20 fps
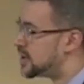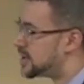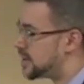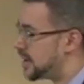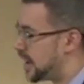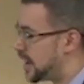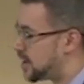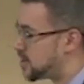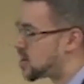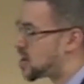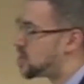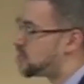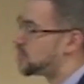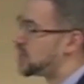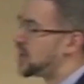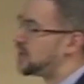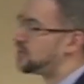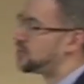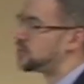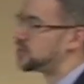The income
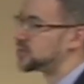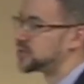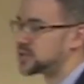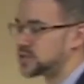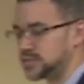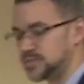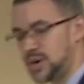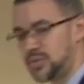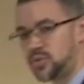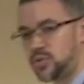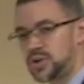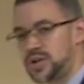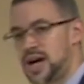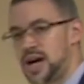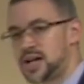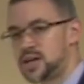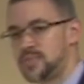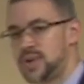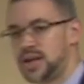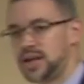levels, remember we're
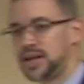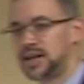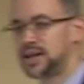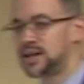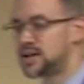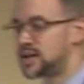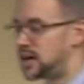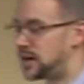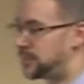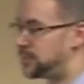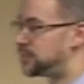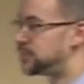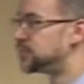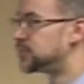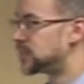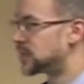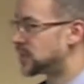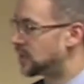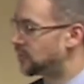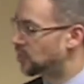documenting income
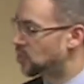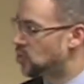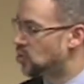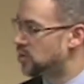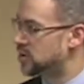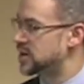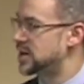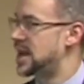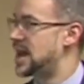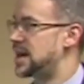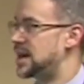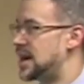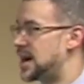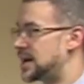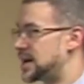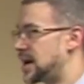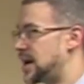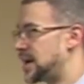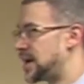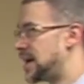and recording that in
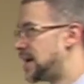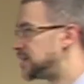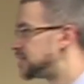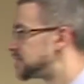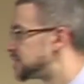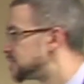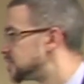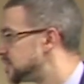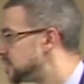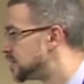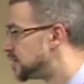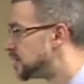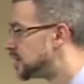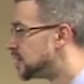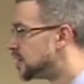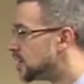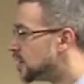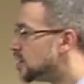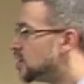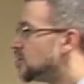IDIS.
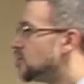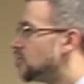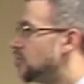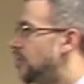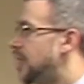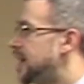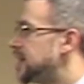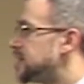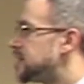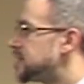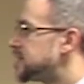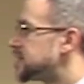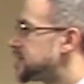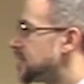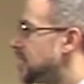Race,